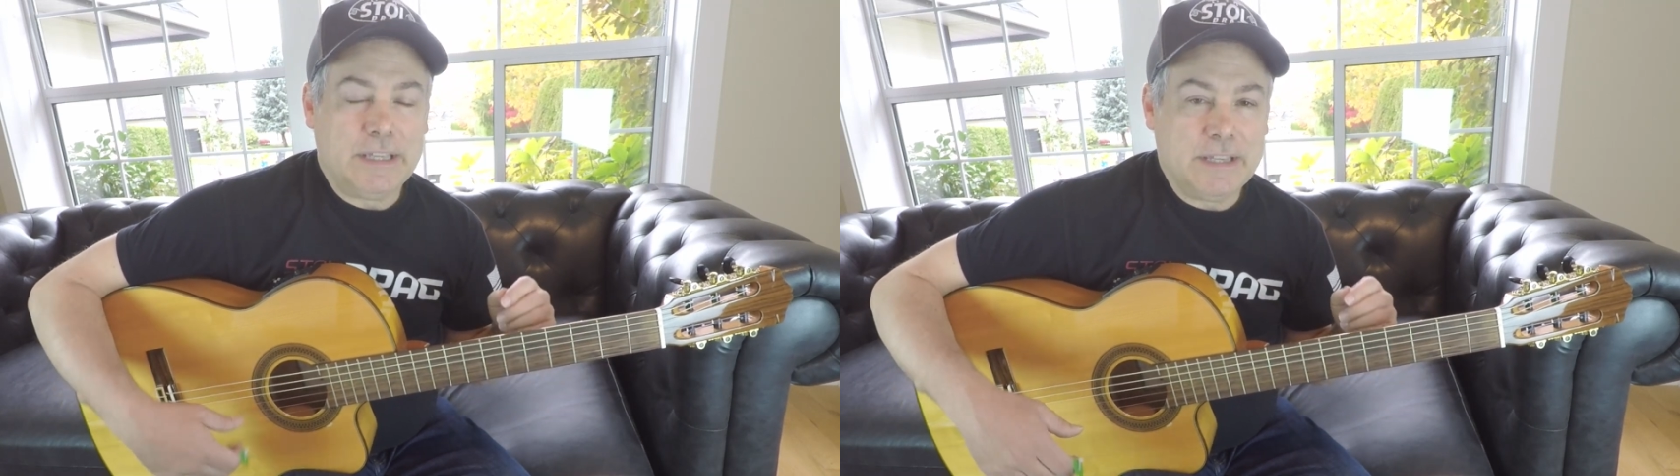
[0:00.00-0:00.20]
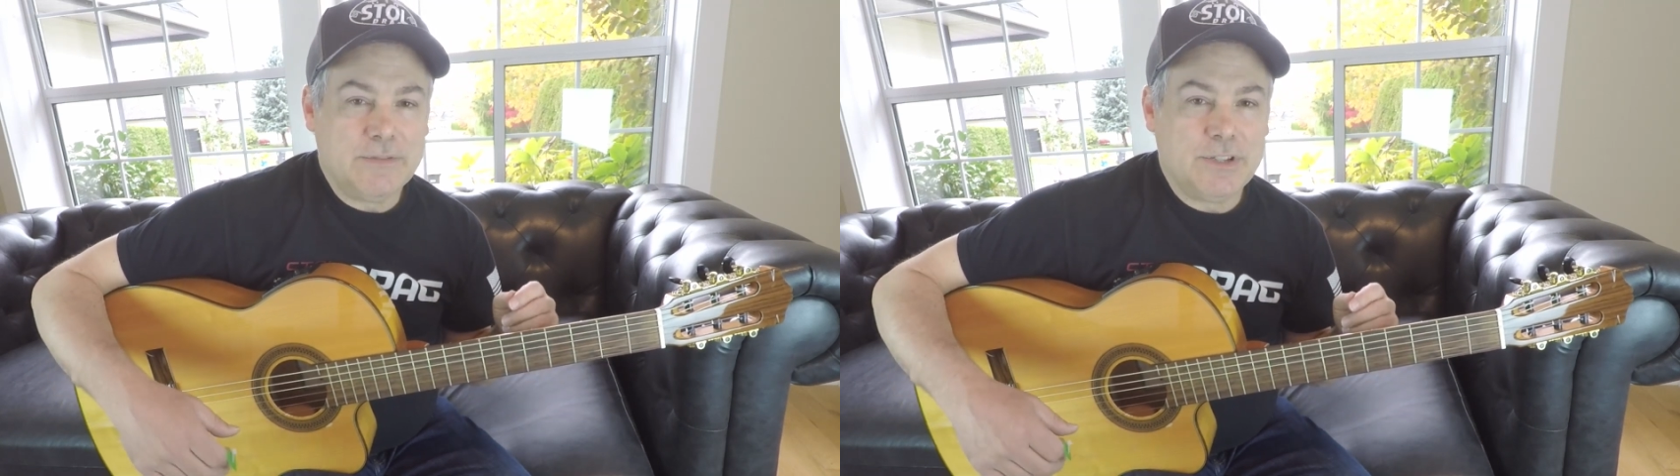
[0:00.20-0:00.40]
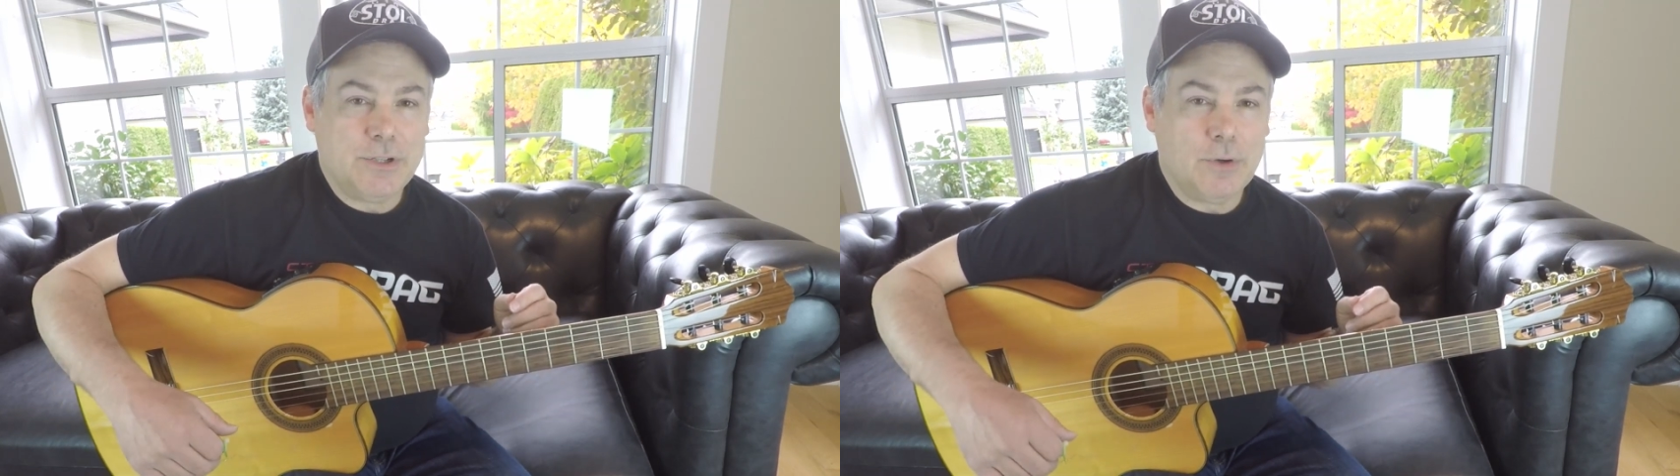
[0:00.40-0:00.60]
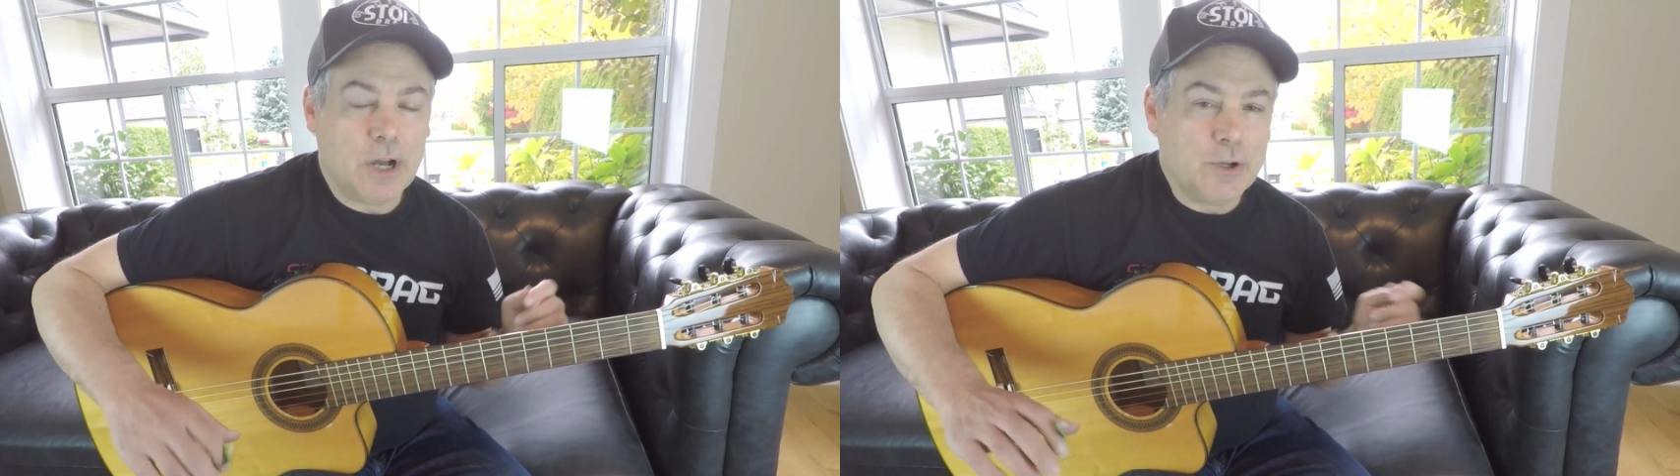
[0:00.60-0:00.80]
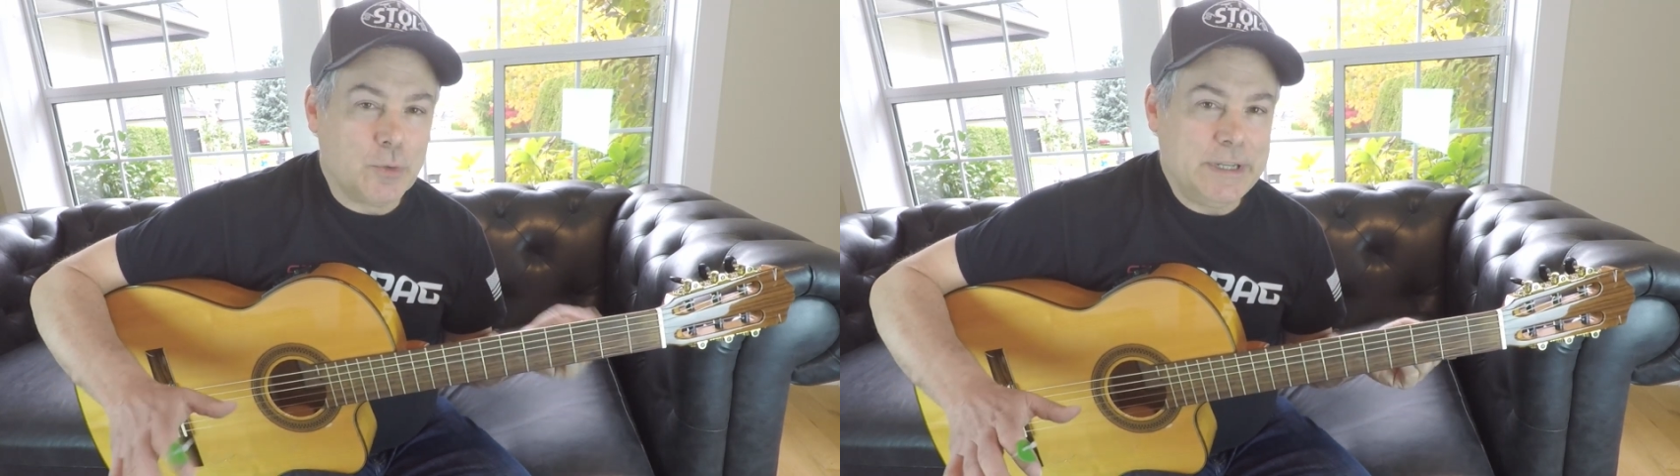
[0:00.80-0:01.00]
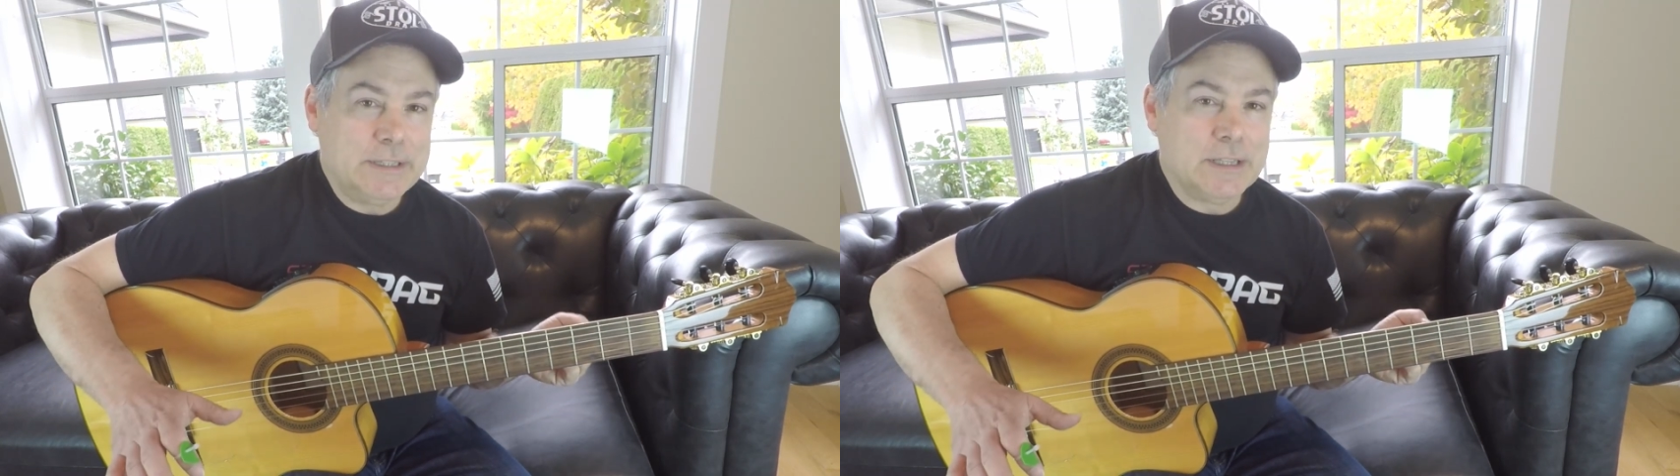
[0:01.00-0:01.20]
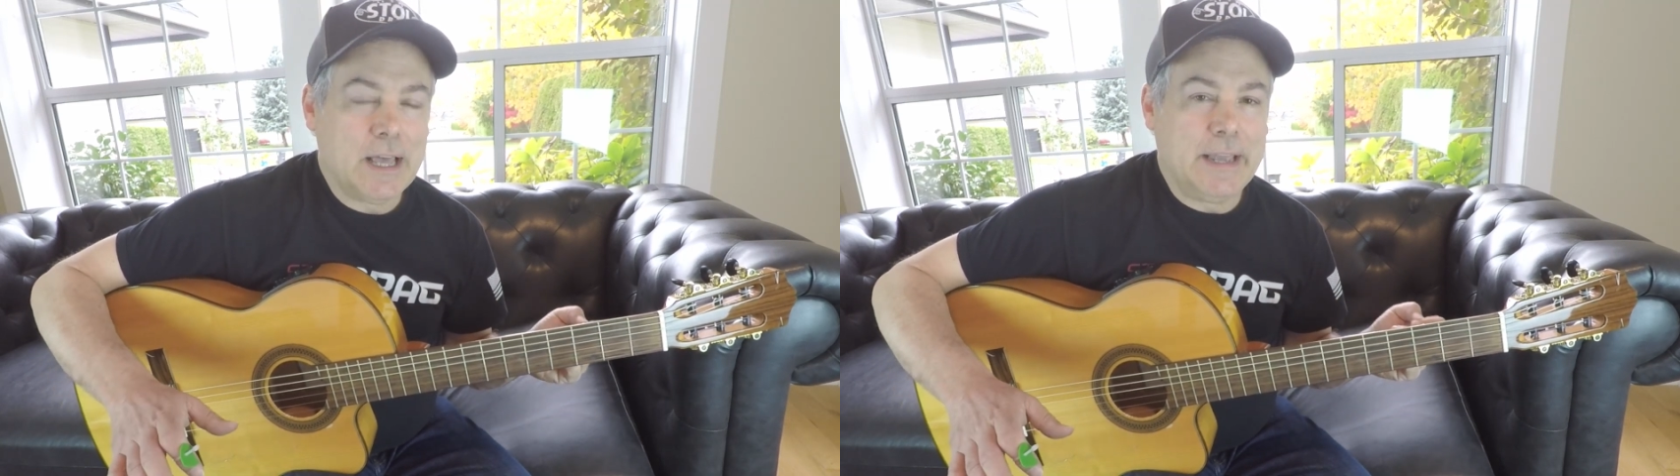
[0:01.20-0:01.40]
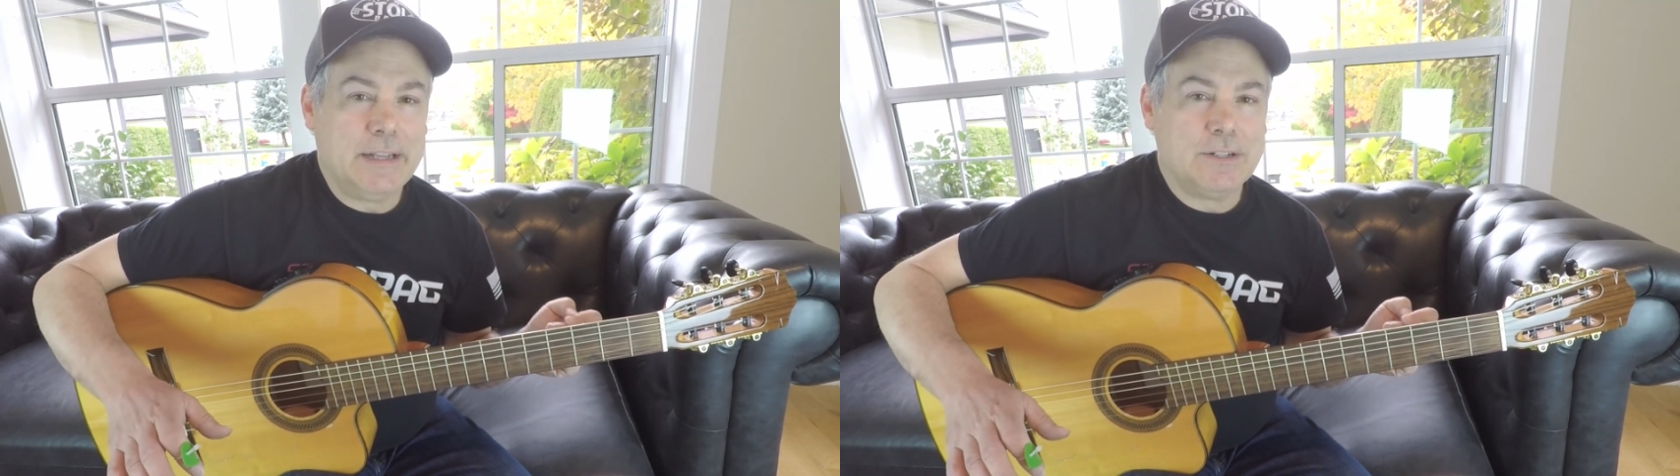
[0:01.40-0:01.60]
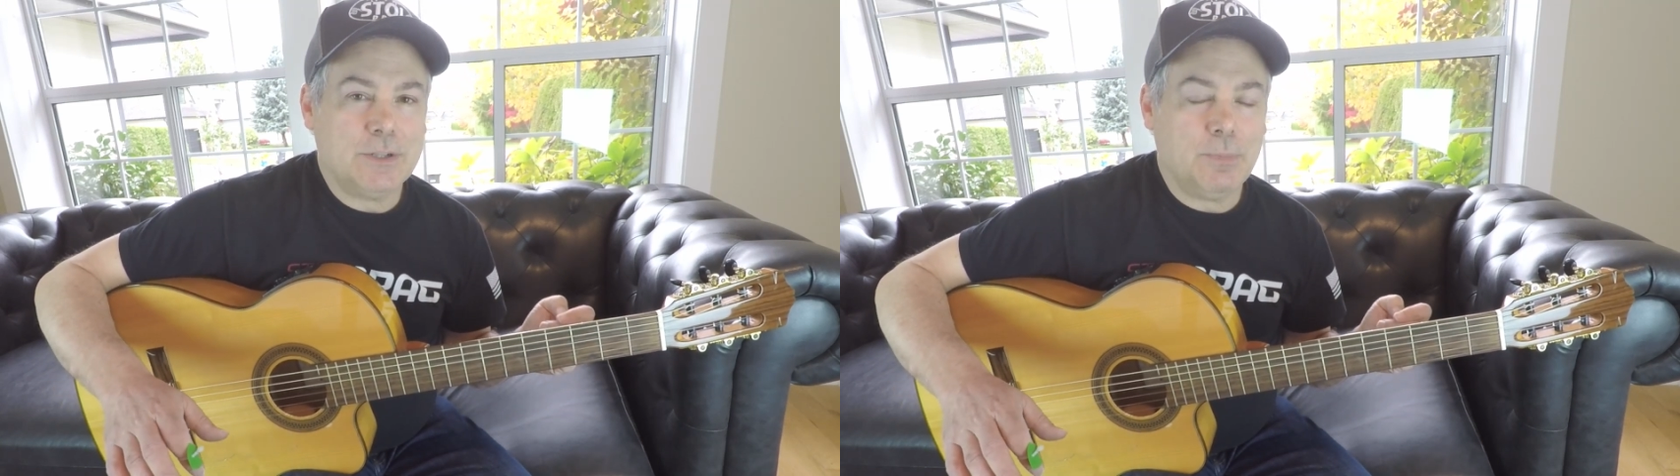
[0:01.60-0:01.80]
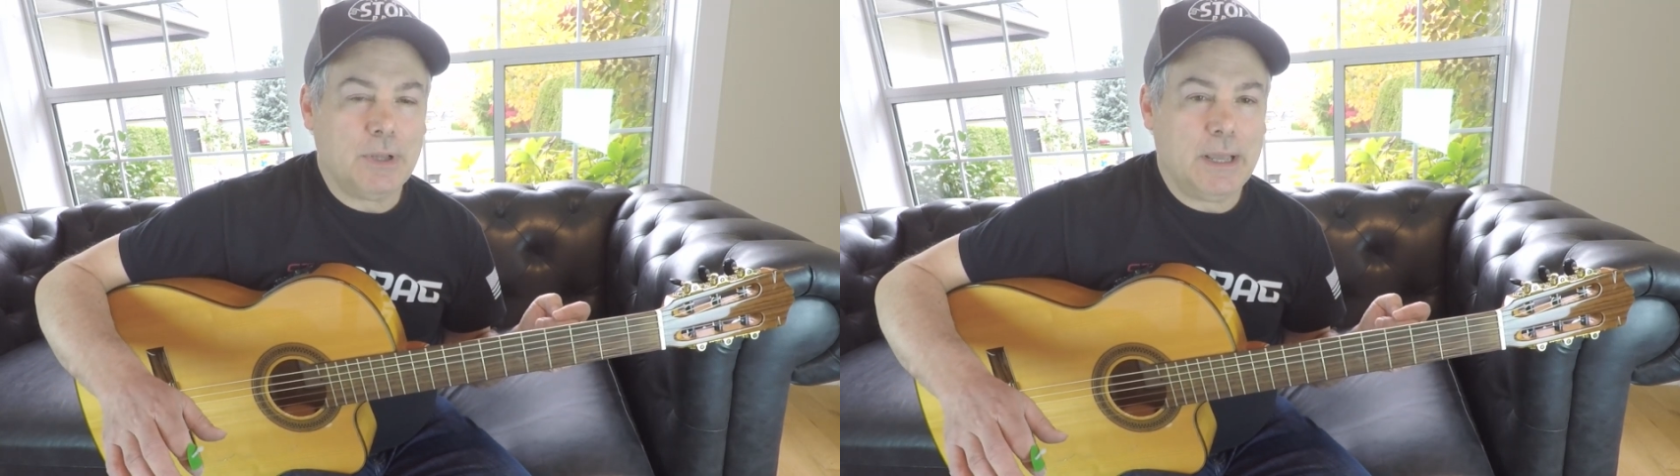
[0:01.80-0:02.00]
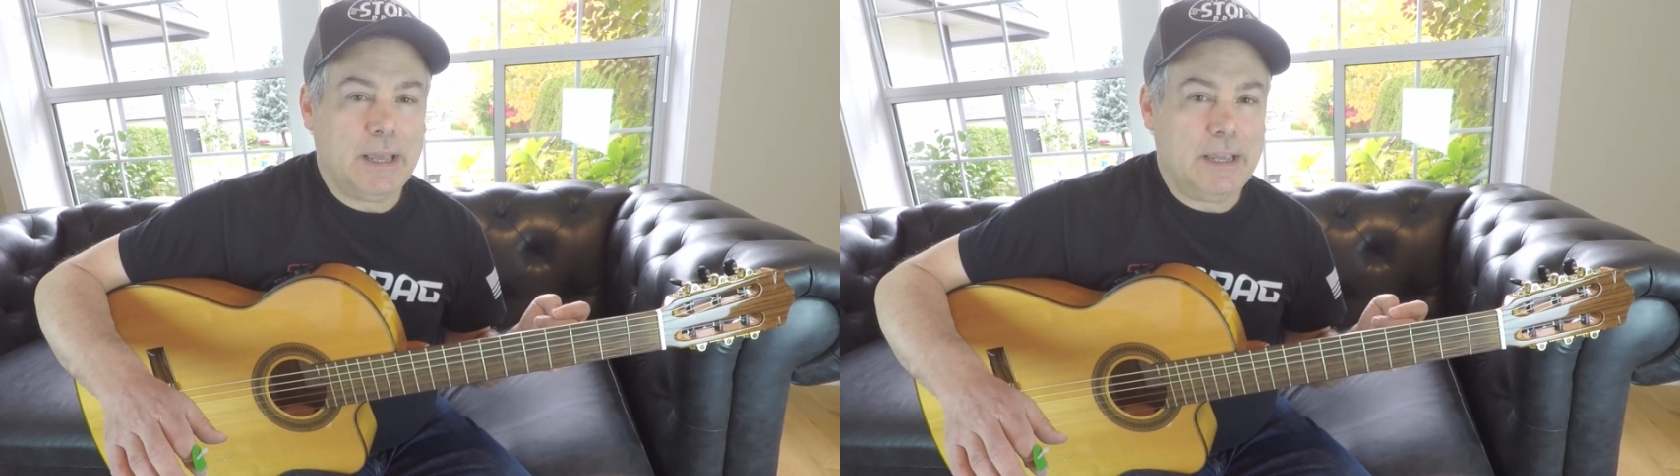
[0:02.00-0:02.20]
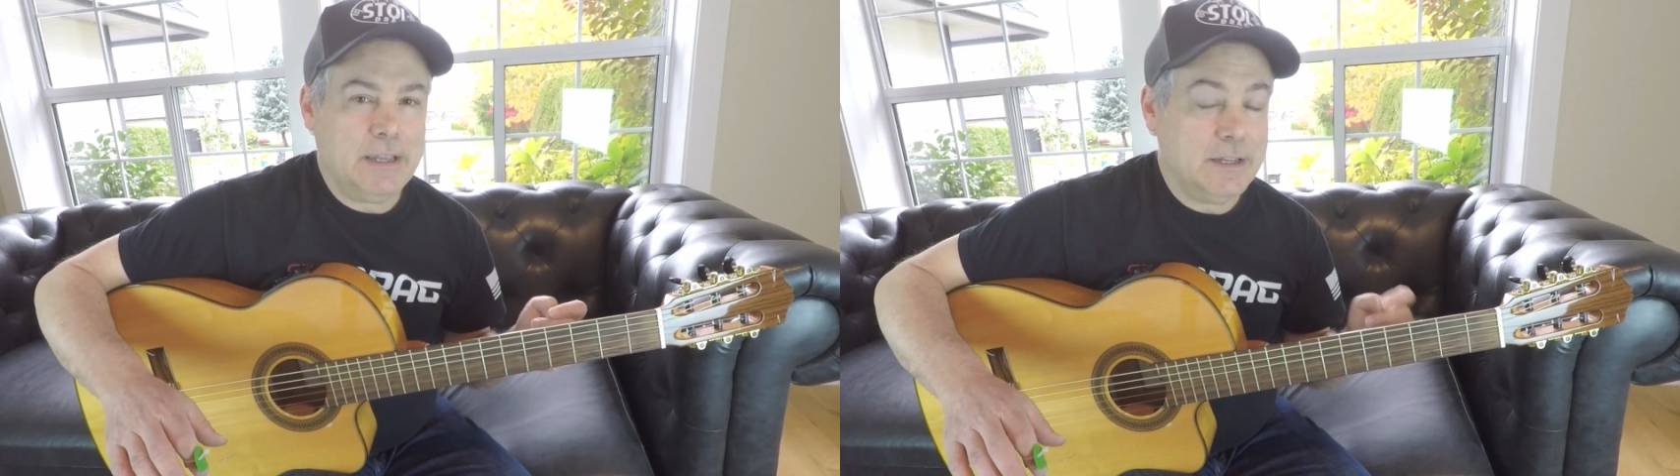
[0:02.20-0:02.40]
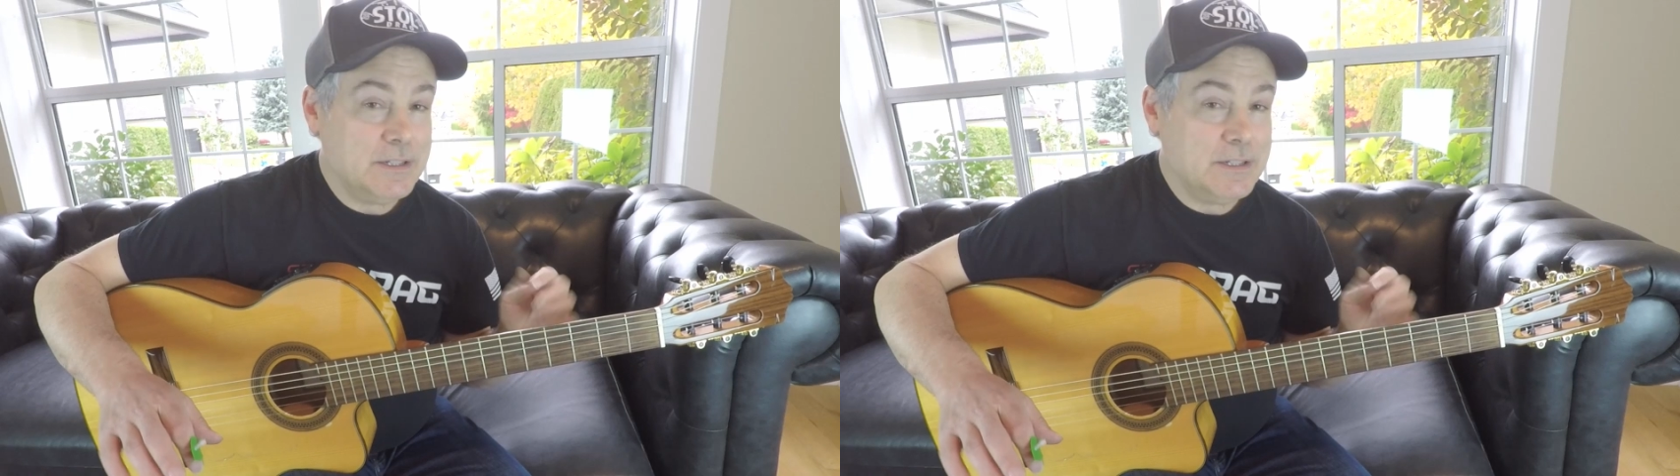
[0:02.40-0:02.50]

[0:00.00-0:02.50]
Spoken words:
gives you a green light to play